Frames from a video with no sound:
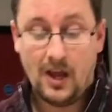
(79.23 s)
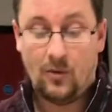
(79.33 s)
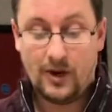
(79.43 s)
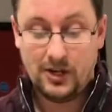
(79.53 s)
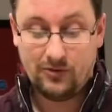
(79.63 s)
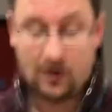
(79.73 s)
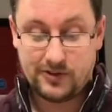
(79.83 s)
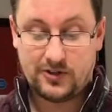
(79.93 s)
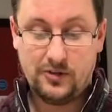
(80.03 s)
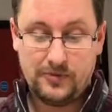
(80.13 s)
When you've got
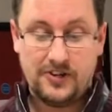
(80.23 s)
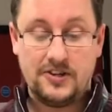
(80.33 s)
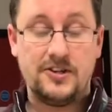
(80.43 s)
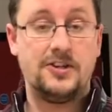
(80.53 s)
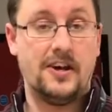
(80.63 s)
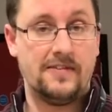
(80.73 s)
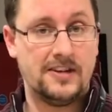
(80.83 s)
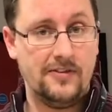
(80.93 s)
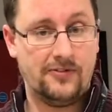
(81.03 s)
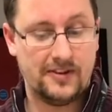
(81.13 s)
substances of a
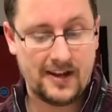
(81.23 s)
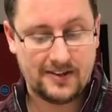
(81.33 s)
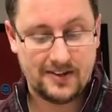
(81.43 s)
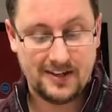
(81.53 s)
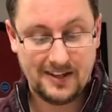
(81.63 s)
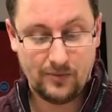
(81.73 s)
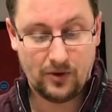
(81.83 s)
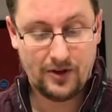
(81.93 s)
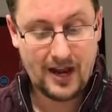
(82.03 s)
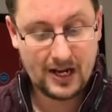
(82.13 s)
different density, they will
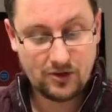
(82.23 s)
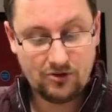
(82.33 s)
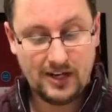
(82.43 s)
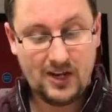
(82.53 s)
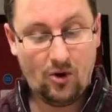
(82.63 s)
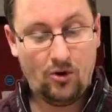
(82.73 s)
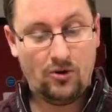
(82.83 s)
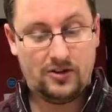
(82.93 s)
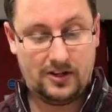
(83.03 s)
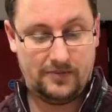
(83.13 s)
naturally
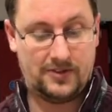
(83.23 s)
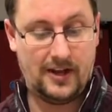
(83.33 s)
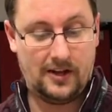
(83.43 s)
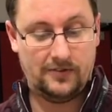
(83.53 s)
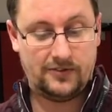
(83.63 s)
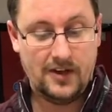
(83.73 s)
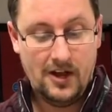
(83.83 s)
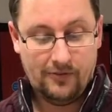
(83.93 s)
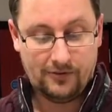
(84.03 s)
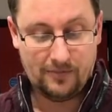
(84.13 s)
order themselves
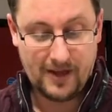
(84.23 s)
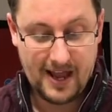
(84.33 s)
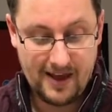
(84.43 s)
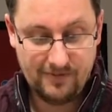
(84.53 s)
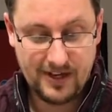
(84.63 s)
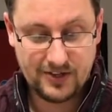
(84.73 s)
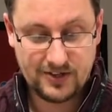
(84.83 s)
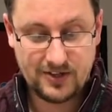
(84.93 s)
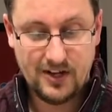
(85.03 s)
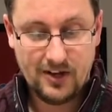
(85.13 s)
from the
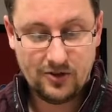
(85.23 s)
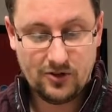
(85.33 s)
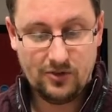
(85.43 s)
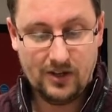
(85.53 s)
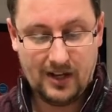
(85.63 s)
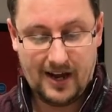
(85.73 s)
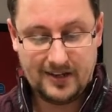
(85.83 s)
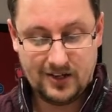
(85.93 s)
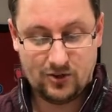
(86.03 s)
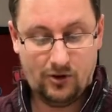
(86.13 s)
heaviest to the lightest,